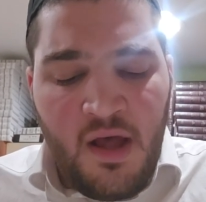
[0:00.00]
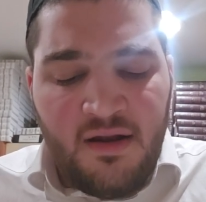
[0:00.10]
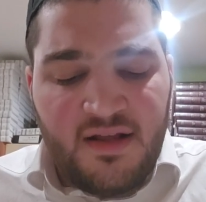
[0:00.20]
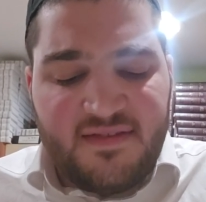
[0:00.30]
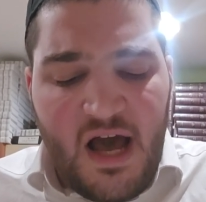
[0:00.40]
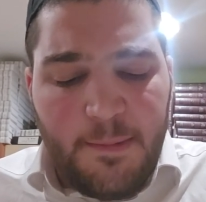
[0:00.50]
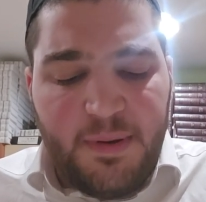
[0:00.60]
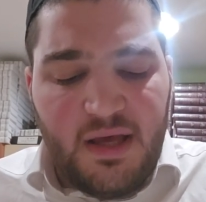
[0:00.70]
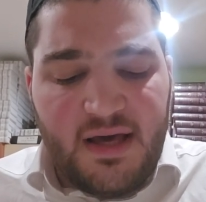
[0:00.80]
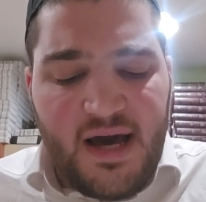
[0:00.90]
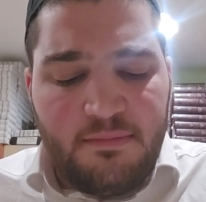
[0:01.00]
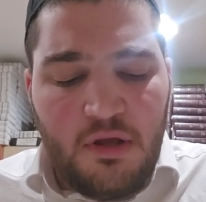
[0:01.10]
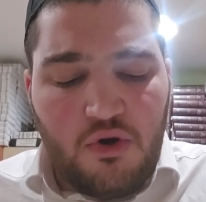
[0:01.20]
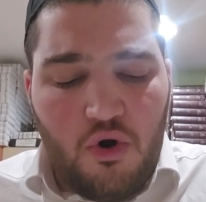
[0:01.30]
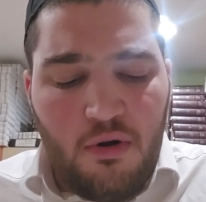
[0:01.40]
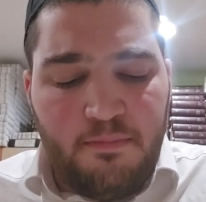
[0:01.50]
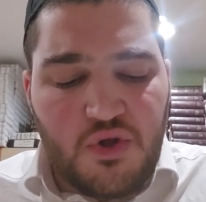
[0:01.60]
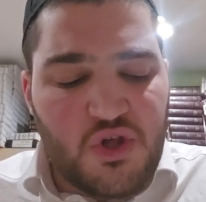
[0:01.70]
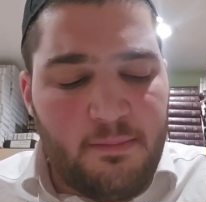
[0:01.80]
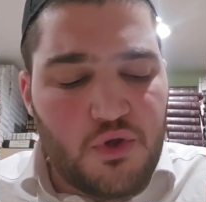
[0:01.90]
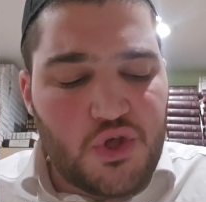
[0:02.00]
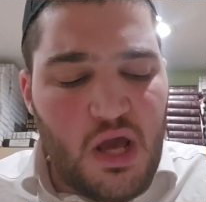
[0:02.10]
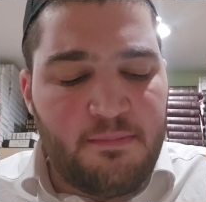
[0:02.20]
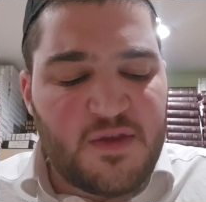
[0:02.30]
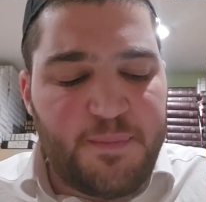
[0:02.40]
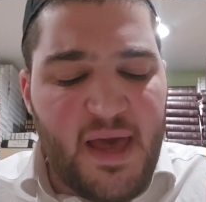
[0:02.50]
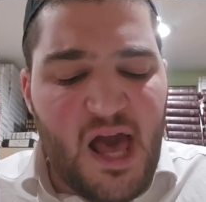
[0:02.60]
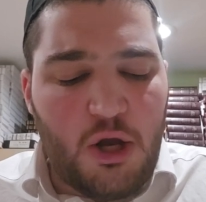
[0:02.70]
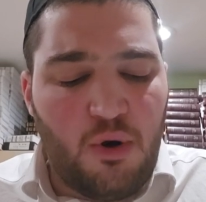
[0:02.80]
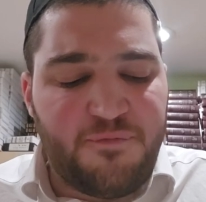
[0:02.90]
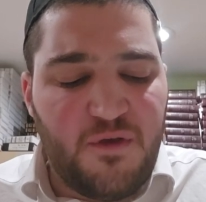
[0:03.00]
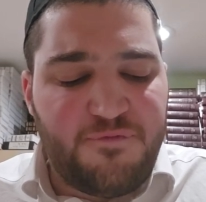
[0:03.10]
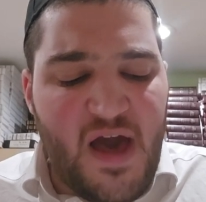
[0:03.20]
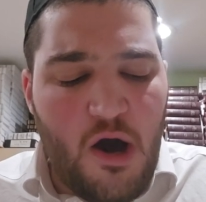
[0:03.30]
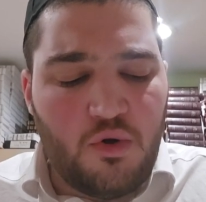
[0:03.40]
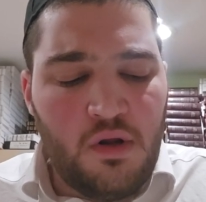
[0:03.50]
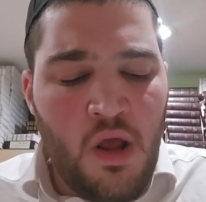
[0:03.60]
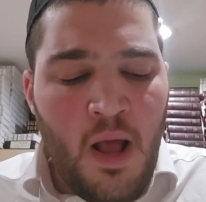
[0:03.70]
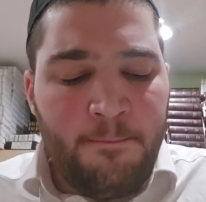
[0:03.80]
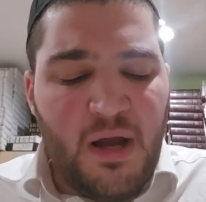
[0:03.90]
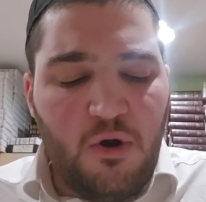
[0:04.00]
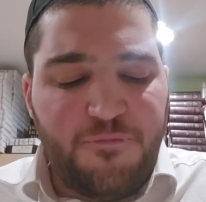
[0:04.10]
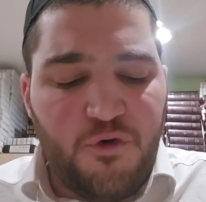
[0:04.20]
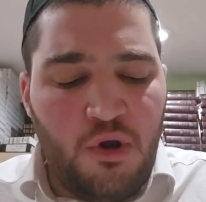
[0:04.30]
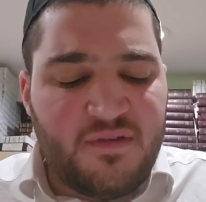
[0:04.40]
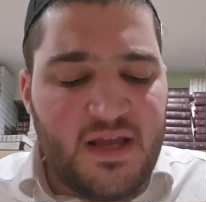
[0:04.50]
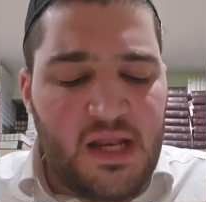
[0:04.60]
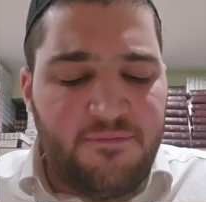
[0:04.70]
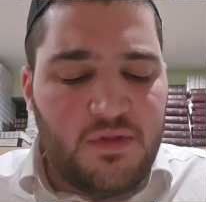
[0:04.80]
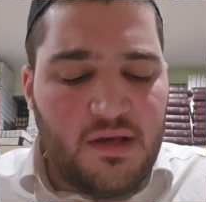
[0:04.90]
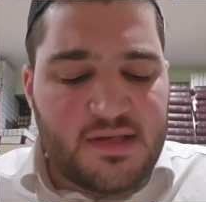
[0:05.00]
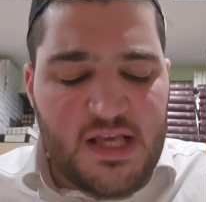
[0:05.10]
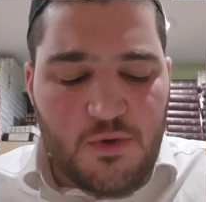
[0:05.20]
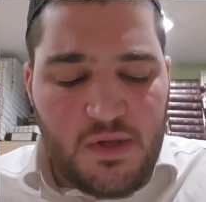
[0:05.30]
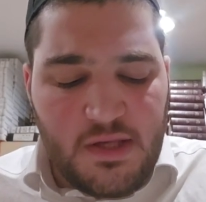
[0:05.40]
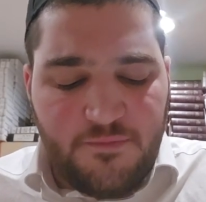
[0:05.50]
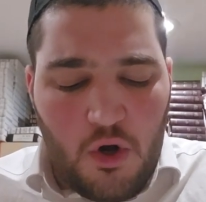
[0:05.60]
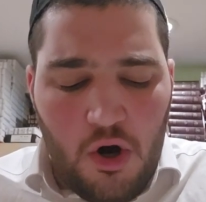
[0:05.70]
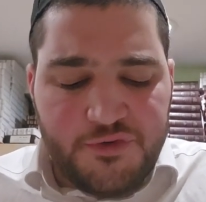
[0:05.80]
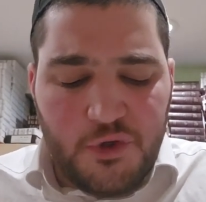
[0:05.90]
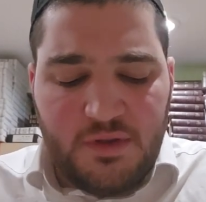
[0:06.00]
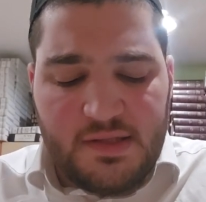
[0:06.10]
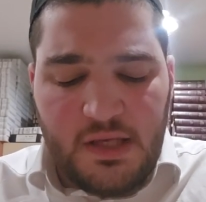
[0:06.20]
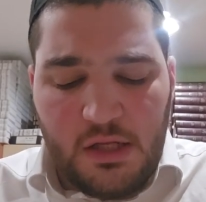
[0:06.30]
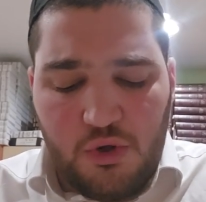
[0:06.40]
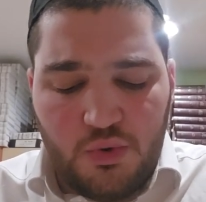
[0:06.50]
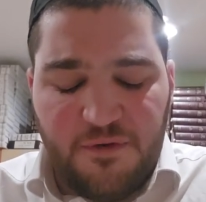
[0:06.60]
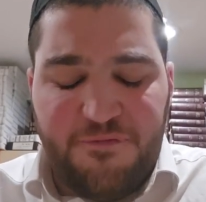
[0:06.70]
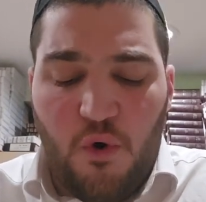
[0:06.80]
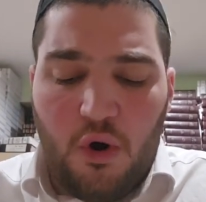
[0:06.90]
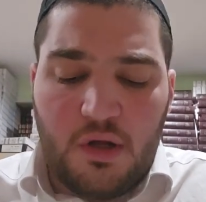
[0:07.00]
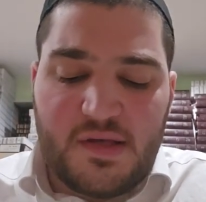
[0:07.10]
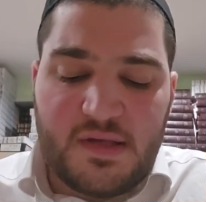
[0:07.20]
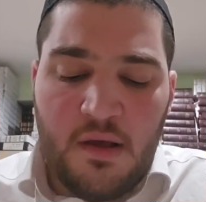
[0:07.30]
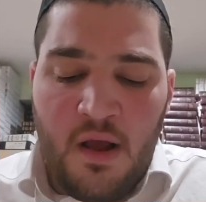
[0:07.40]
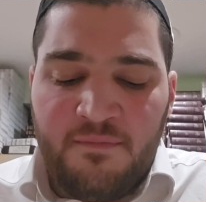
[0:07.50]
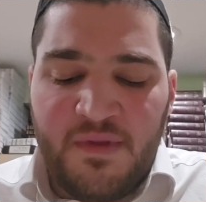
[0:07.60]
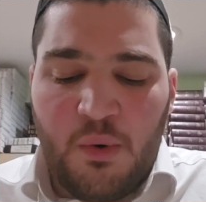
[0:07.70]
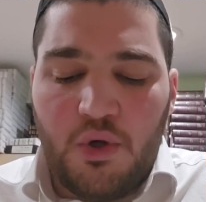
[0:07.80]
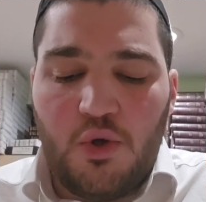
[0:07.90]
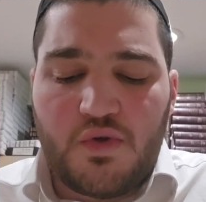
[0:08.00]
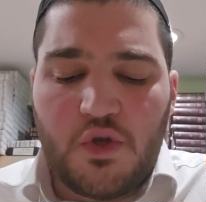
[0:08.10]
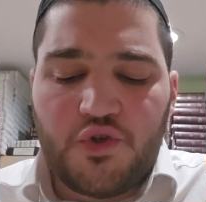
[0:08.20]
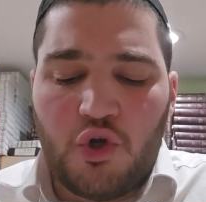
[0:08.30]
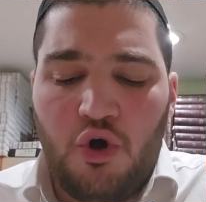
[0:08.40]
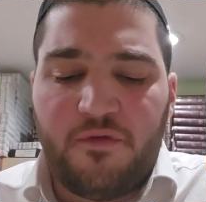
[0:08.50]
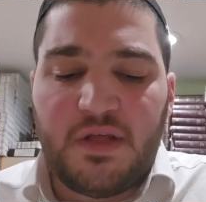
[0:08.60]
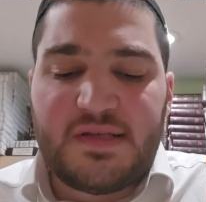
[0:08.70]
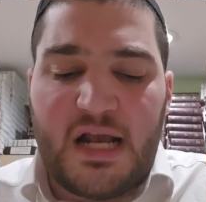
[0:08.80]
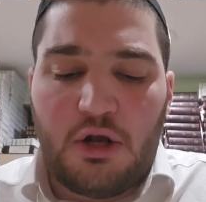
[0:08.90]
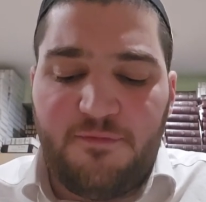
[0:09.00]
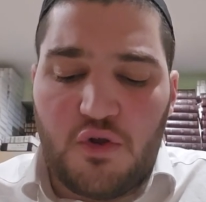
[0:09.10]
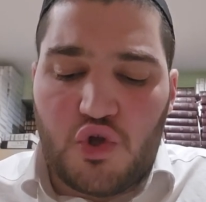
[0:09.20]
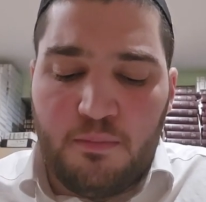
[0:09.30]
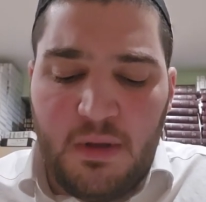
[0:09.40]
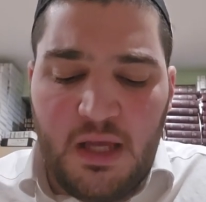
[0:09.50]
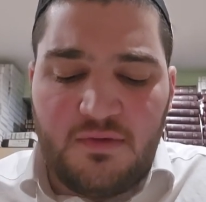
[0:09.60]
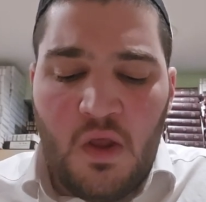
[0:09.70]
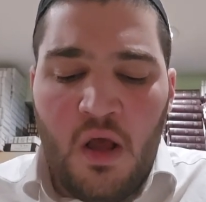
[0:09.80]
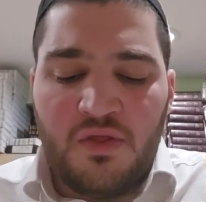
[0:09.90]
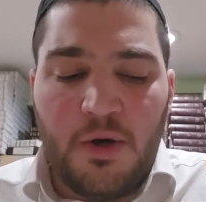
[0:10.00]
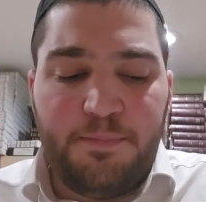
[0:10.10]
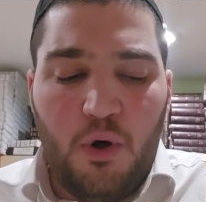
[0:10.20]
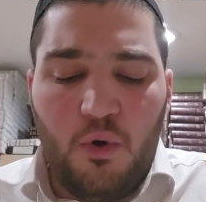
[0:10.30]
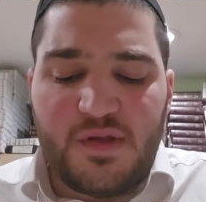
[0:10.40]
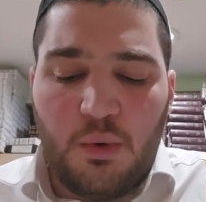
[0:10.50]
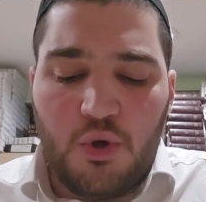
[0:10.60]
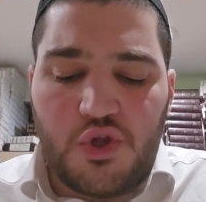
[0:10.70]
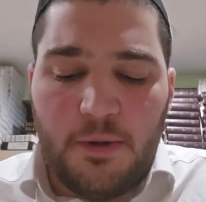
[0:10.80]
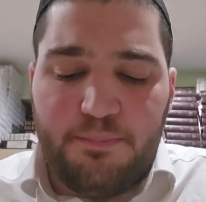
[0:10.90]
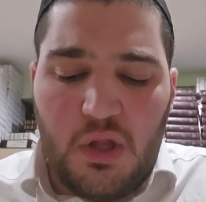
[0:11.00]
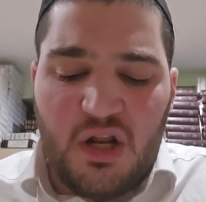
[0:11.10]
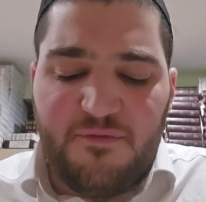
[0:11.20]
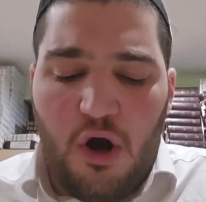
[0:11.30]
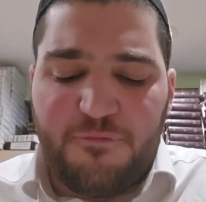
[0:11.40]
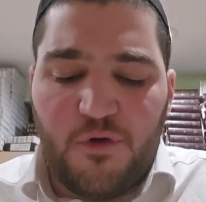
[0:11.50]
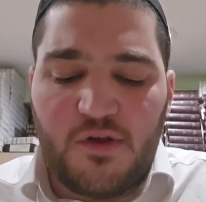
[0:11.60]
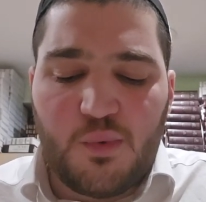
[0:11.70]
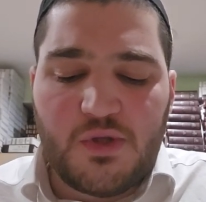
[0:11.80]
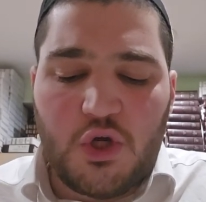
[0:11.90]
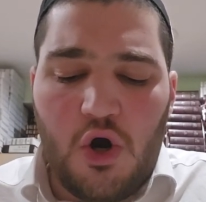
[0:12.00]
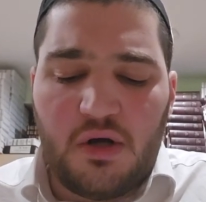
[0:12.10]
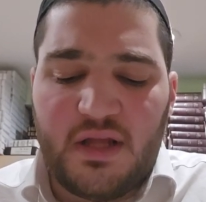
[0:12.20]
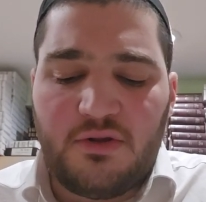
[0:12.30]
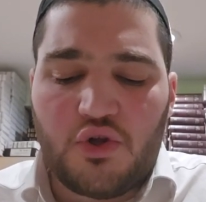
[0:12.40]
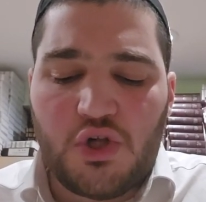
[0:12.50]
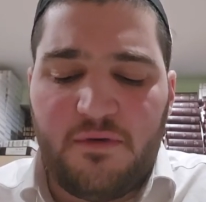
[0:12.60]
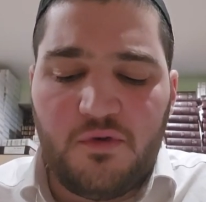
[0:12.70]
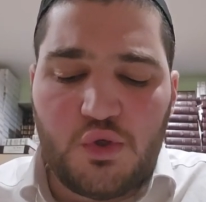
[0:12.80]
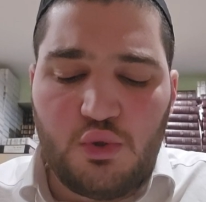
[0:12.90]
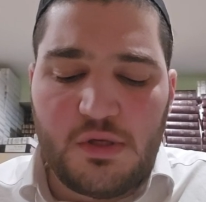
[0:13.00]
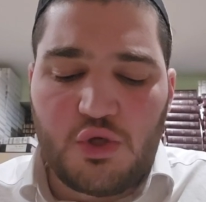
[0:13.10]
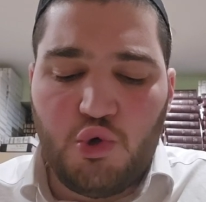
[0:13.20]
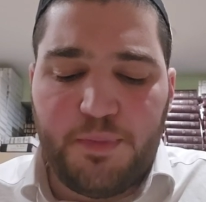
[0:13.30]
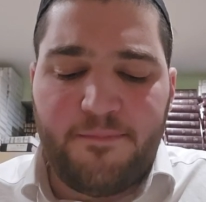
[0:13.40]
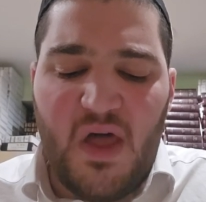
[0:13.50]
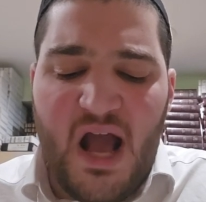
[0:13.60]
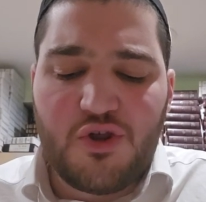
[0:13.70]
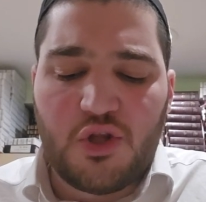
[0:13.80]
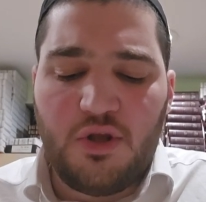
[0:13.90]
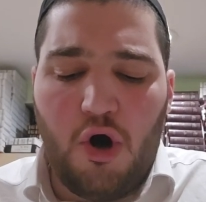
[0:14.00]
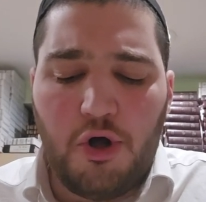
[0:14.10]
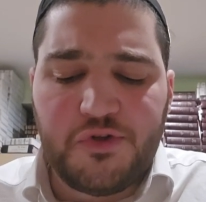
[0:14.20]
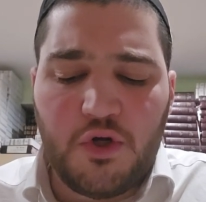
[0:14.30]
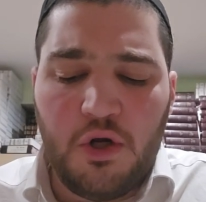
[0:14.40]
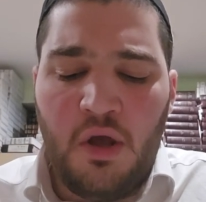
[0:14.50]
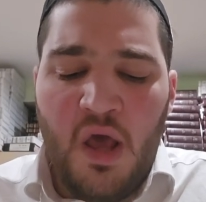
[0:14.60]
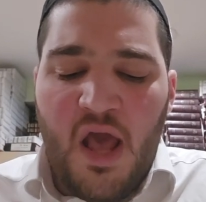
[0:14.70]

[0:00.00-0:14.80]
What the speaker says: nadar bechan mikol mishamishei hamizbeach, or if he vowed by referring to any of the accessories of the altar. These include the forks that were used to turn over the sacrificial meat, the bowls in which the blood of offerings was caught, and the shovels used to scoop up the ash on the altar.